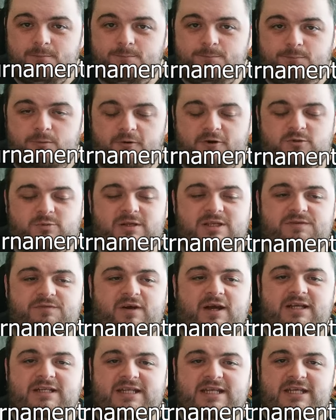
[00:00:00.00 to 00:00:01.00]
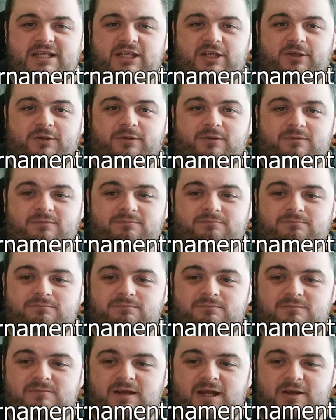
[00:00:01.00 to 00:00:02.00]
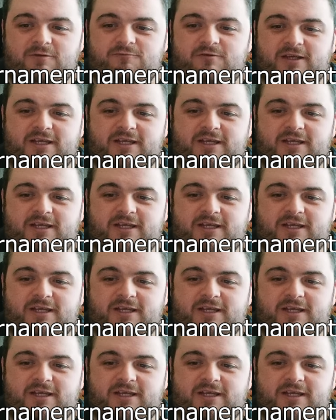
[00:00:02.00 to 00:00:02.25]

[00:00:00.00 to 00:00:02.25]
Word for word: Boris wins via DQ, and